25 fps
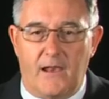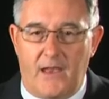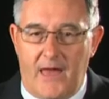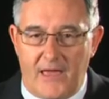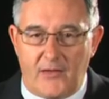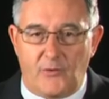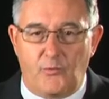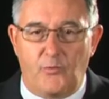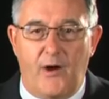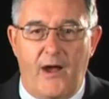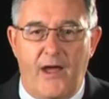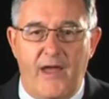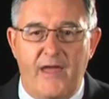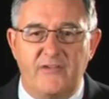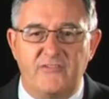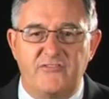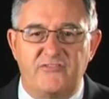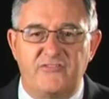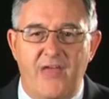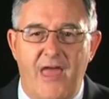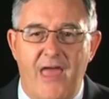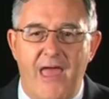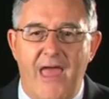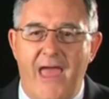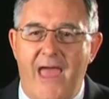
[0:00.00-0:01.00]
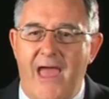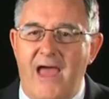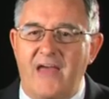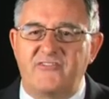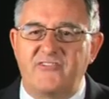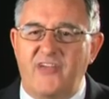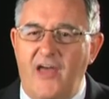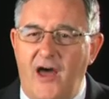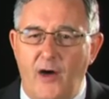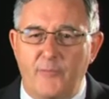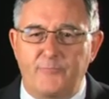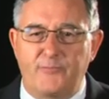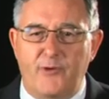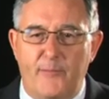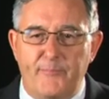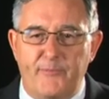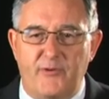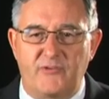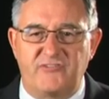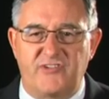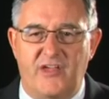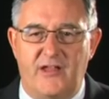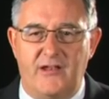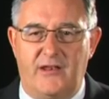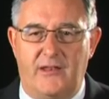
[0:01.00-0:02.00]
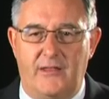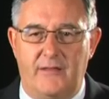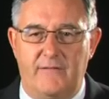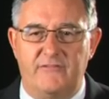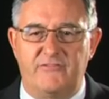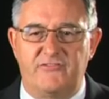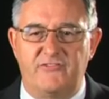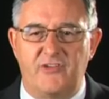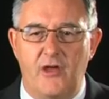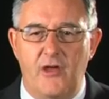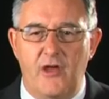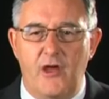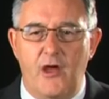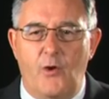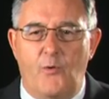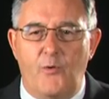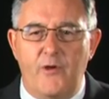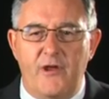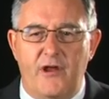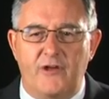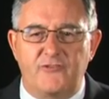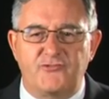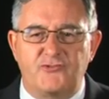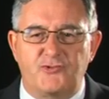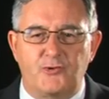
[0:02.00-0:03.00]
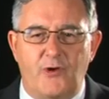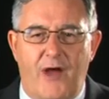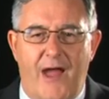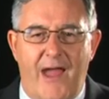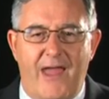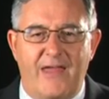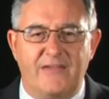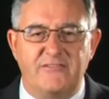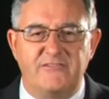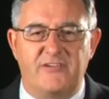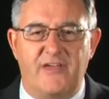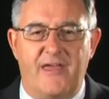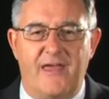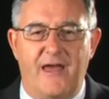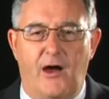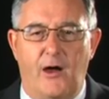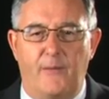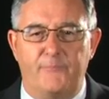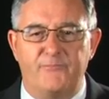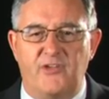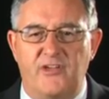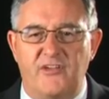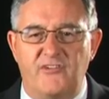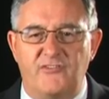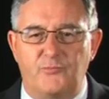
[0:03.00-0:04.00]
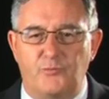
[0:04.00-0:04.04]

Likewise, as help representatives, we are trying to help